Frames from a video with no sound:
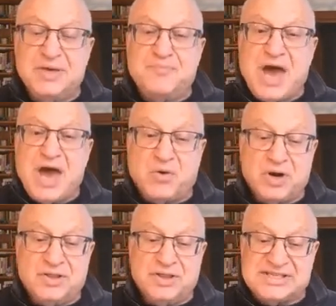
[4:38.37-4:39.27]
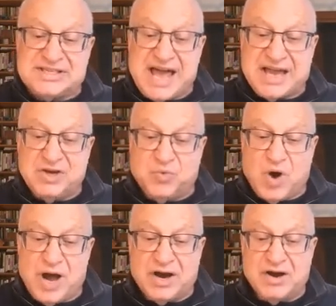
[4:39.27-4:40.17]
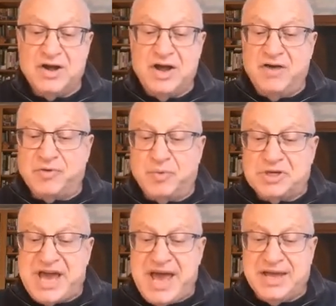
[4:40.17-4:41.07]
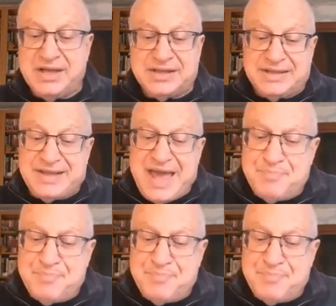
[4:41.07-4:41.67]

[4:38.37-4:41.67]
embower the slackened wire from which hang